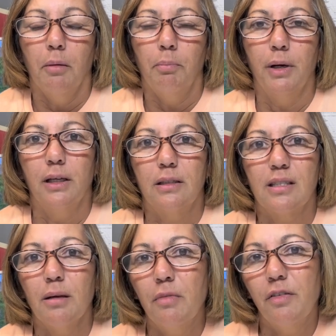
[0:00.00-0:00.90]
but
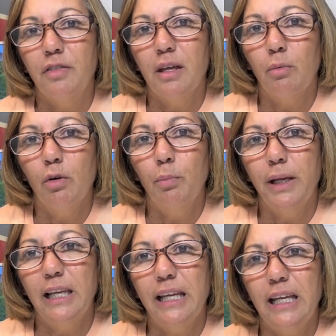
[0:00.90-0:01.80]
some of them will be
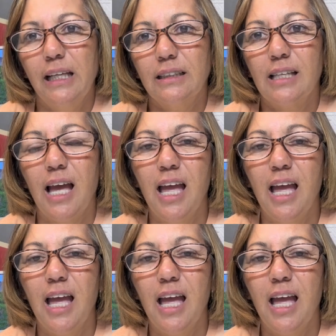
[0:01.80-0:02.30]
linked